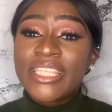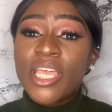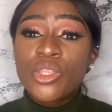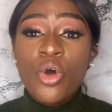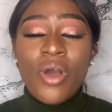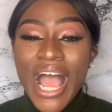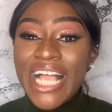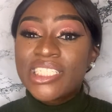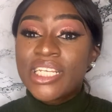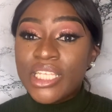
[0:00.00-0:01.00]
they don't
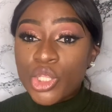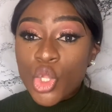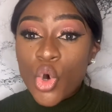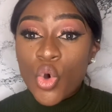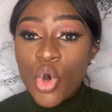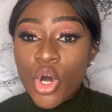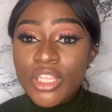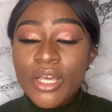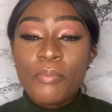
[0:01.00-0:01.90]
actually know God,